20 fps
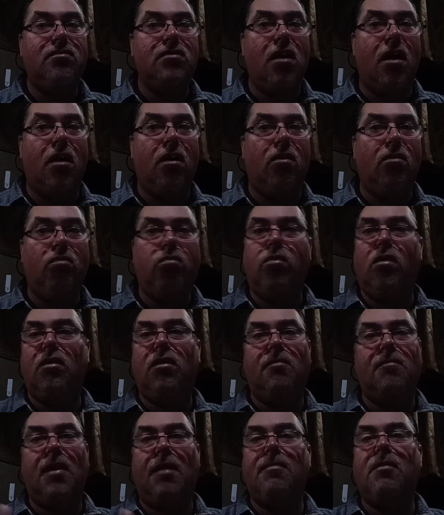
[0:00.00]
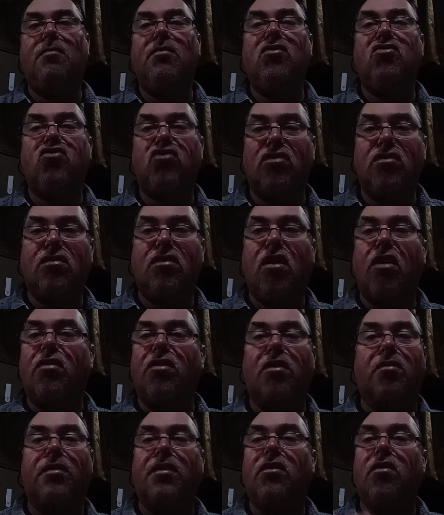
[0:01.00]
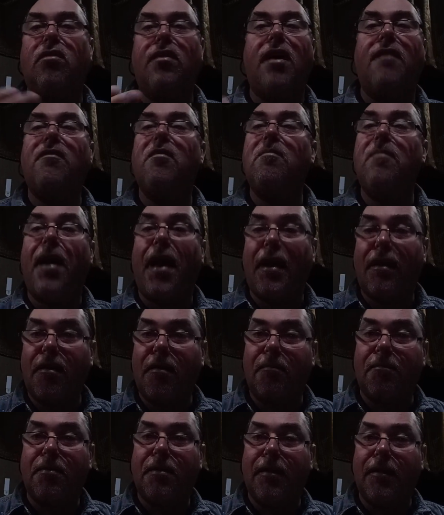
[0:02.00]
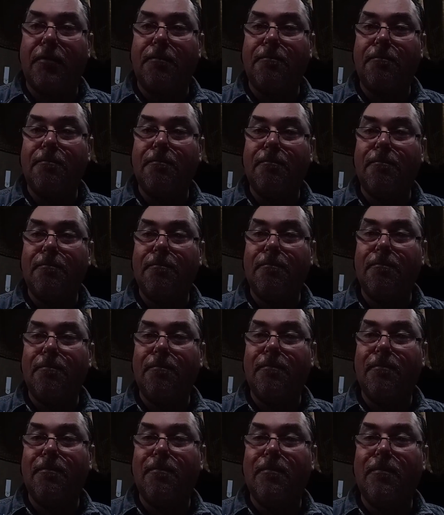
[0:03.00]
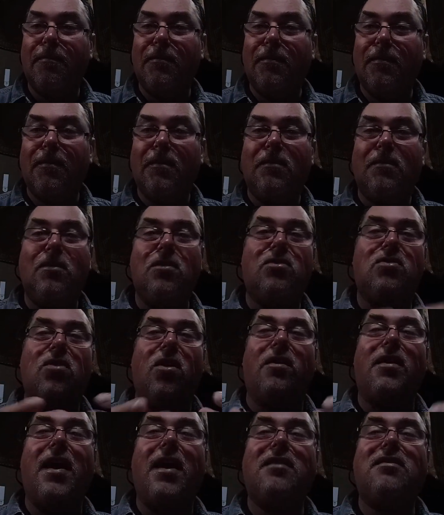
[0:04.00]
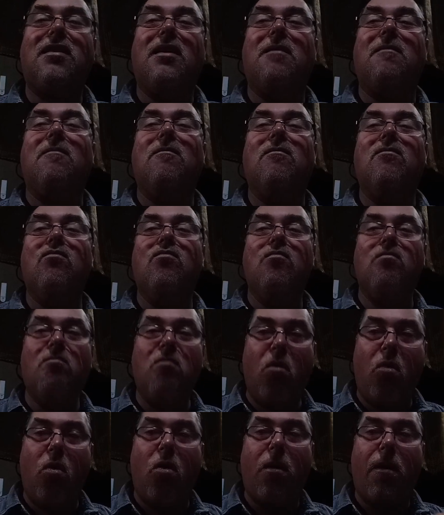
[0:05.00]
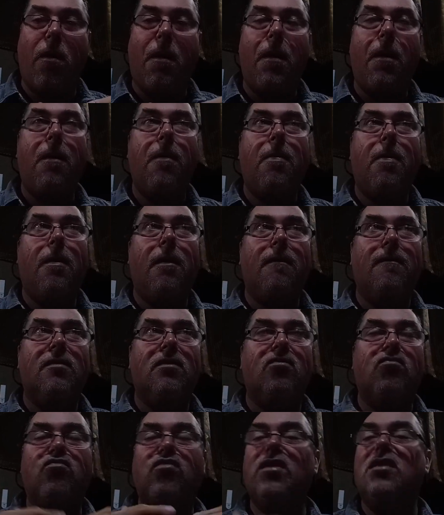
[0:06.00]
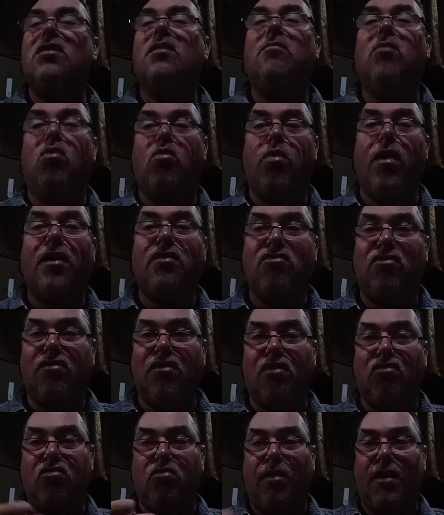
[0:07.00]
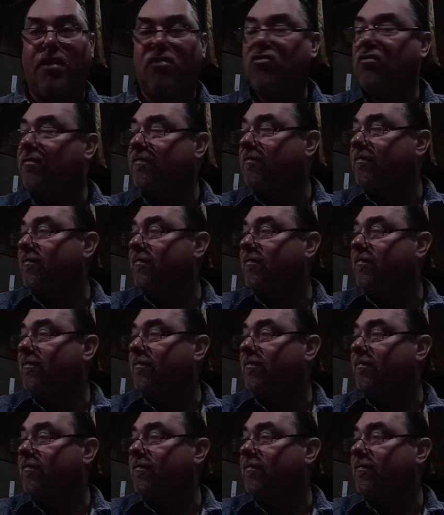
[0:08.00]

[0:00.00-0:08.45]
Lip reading: No? Well, then maybe we shouldn't go there. We don't have a backup plan. You start asking more reasonable questions as you age.